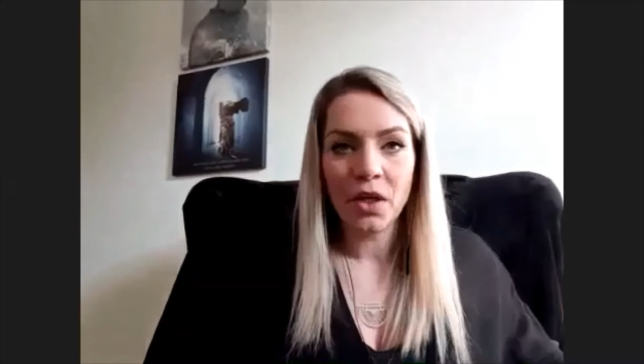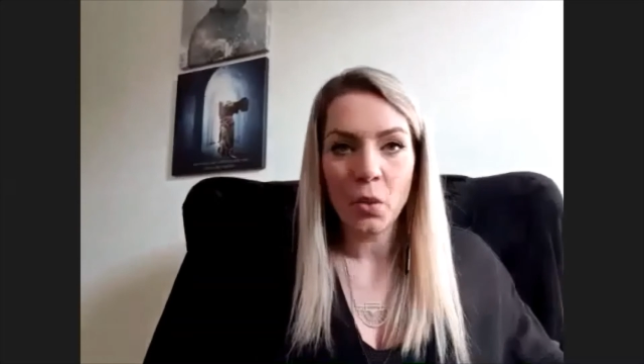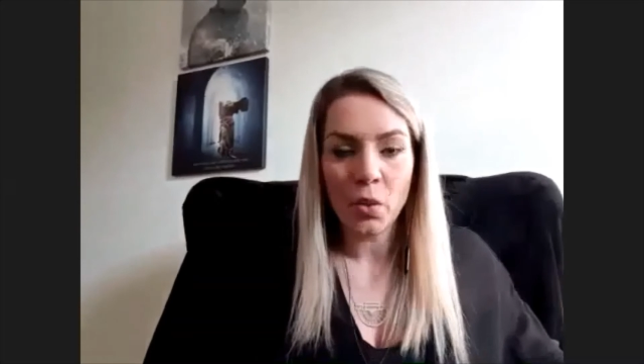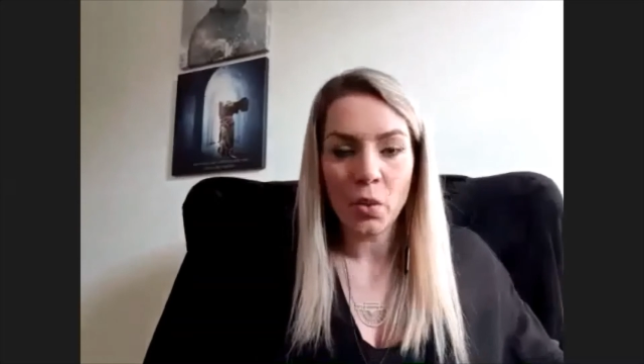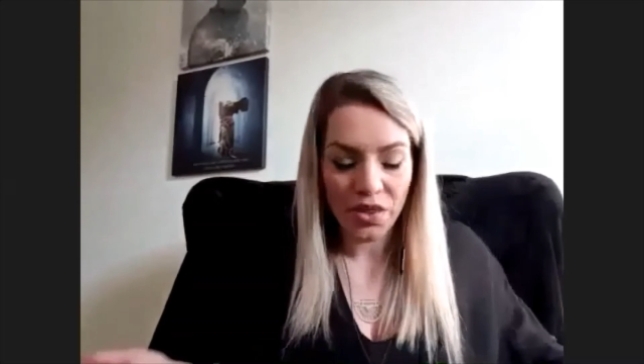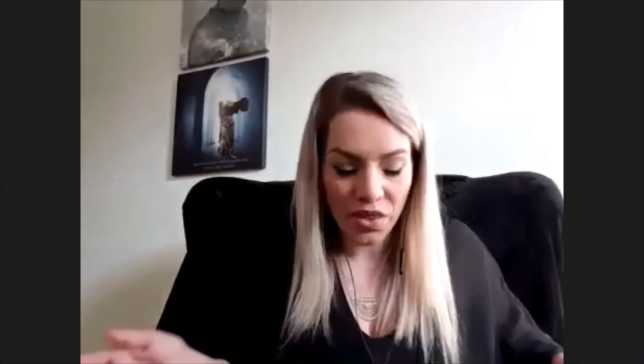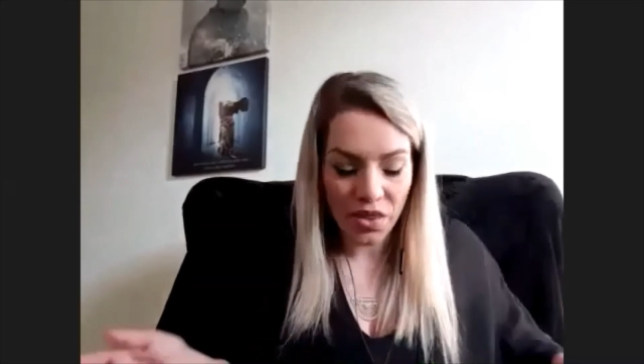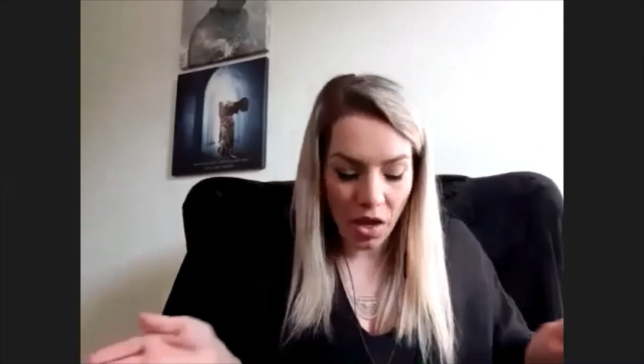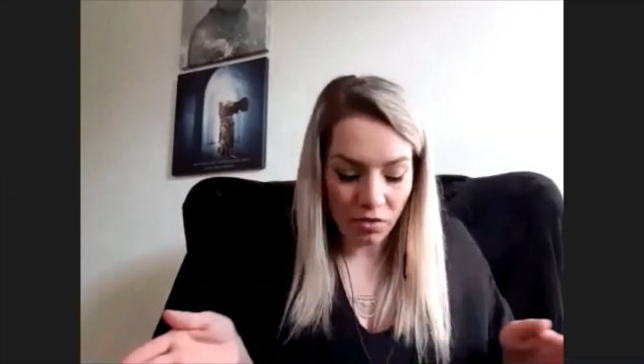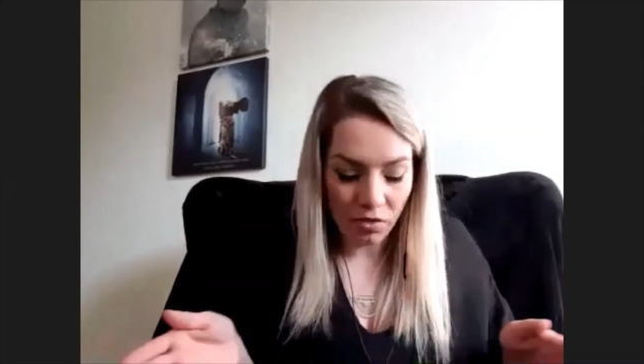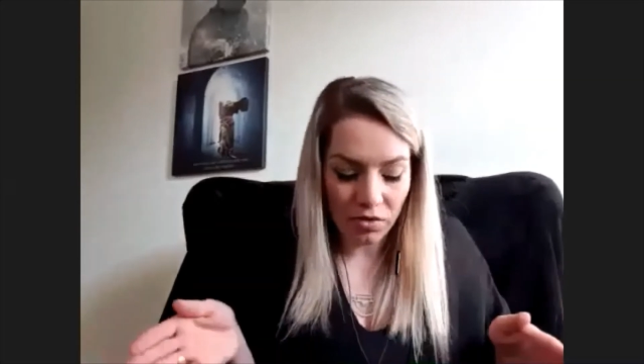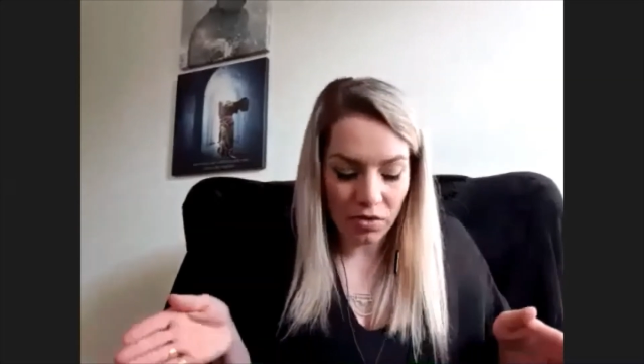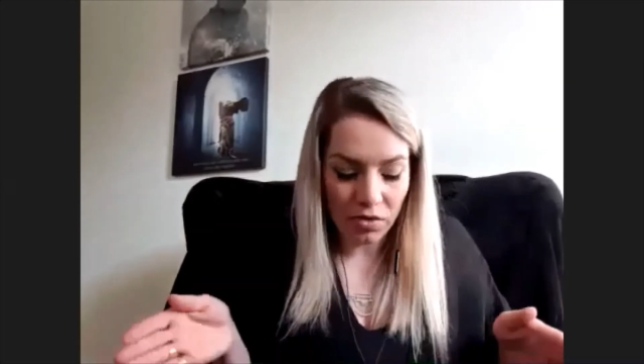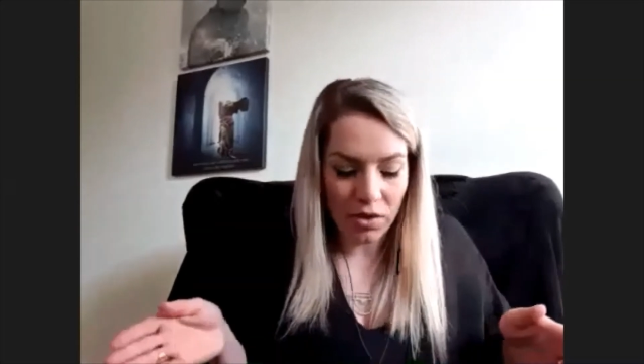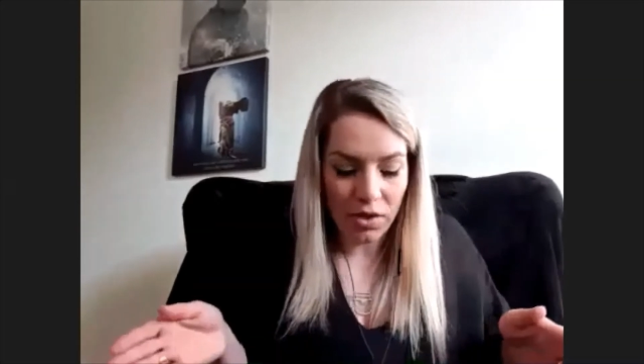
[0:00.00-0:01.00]
without
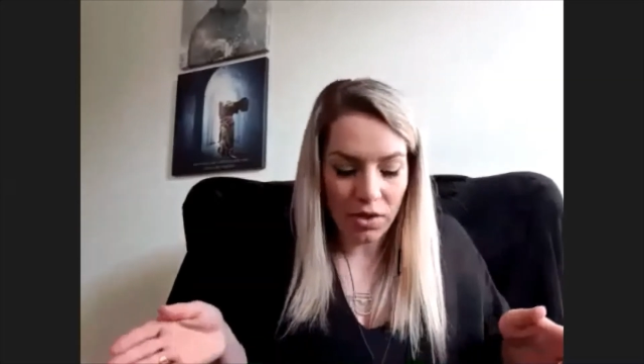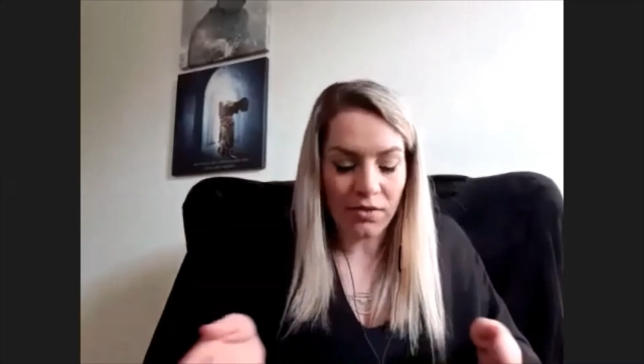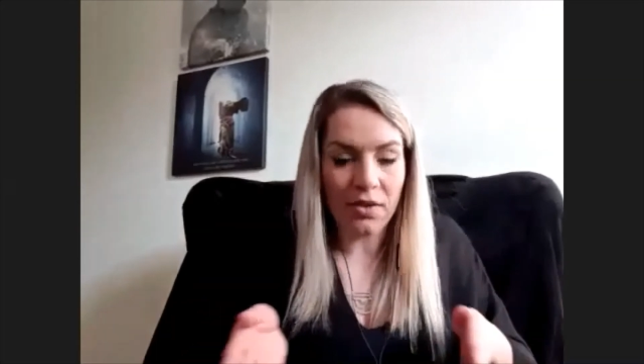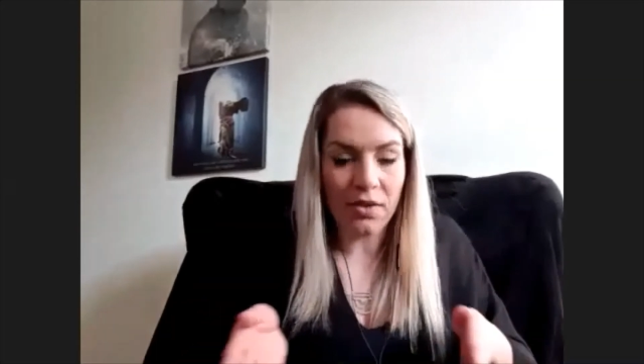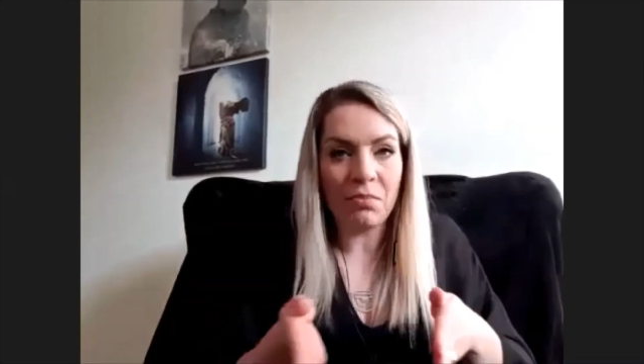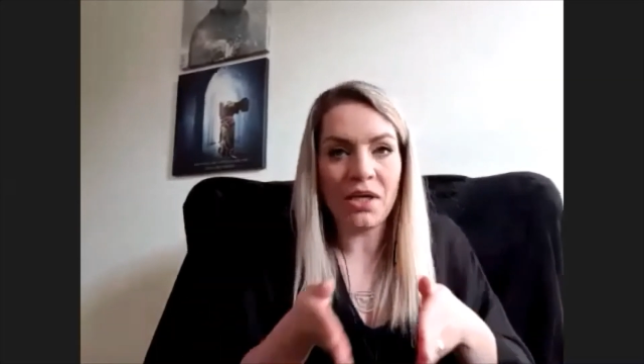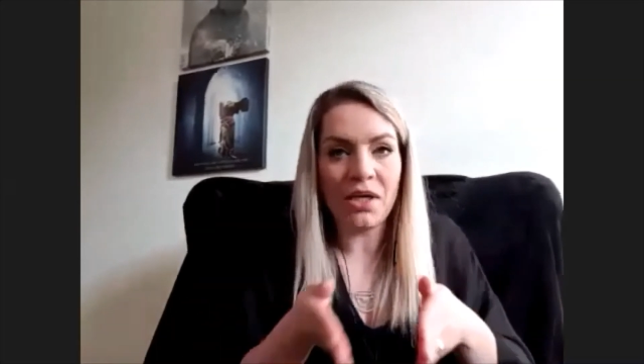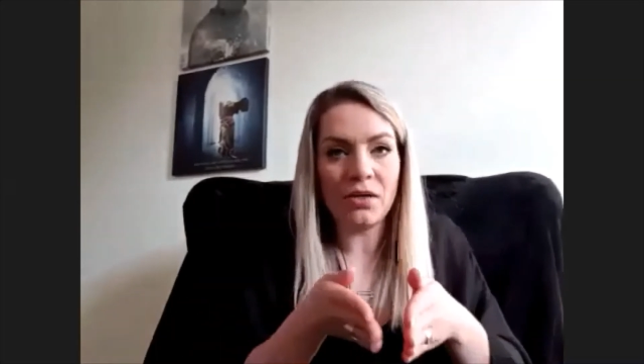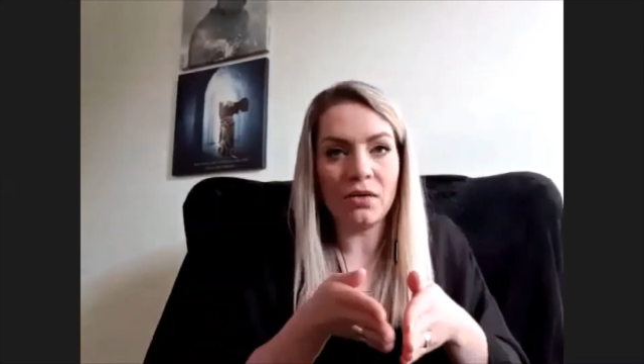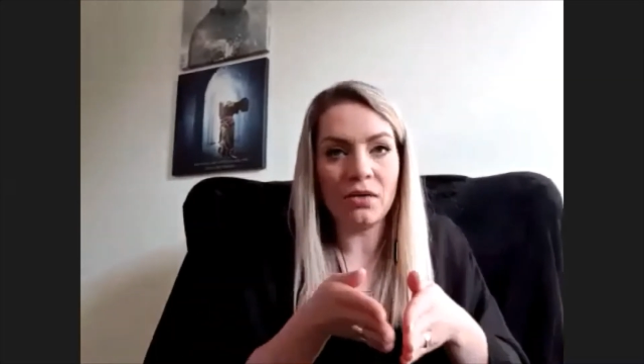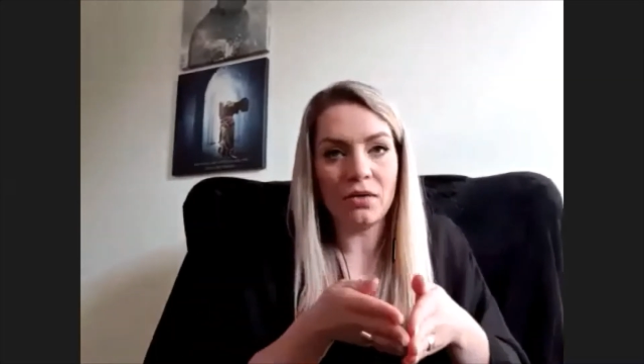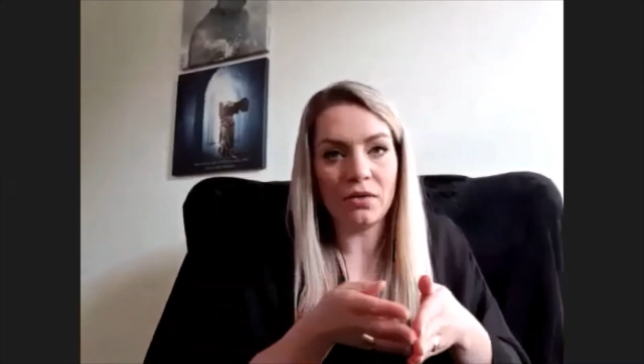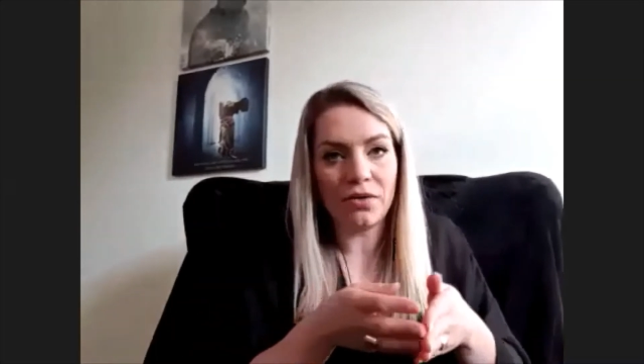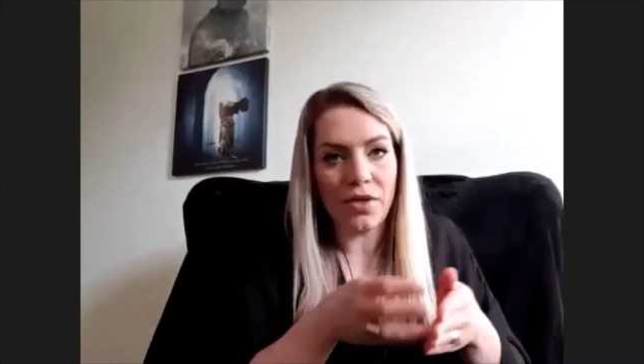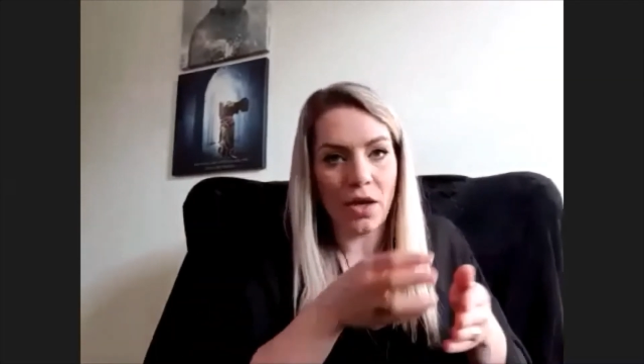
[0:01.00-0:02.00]
in the
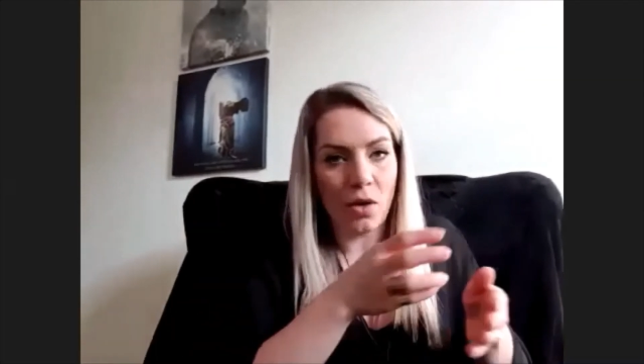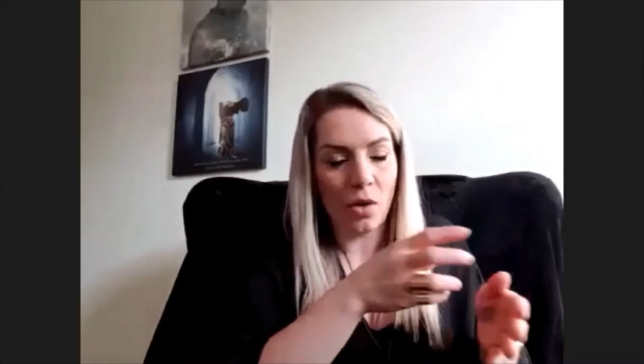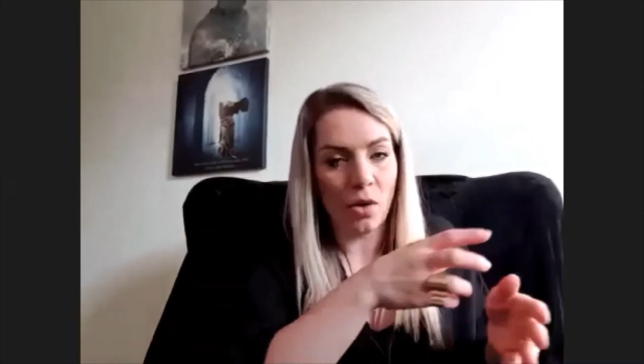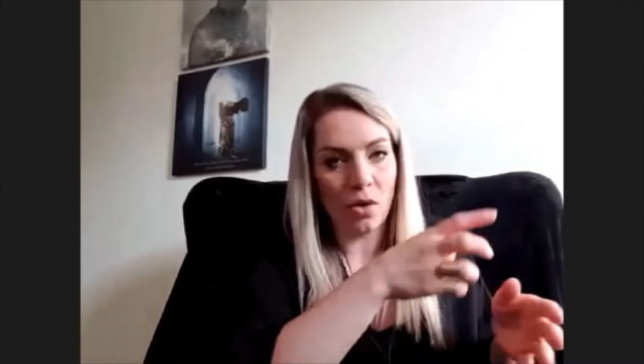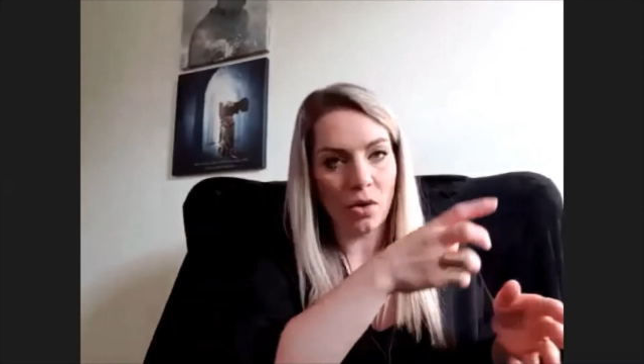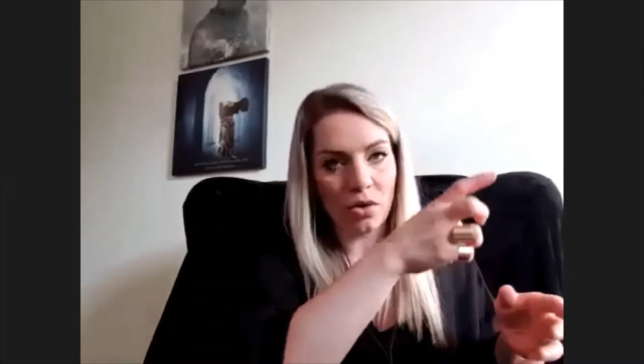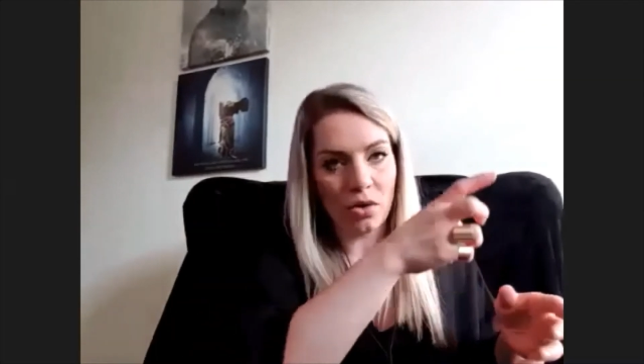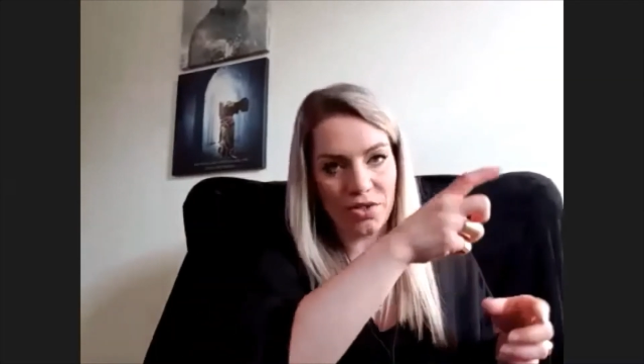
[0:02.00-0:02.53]
middle the whole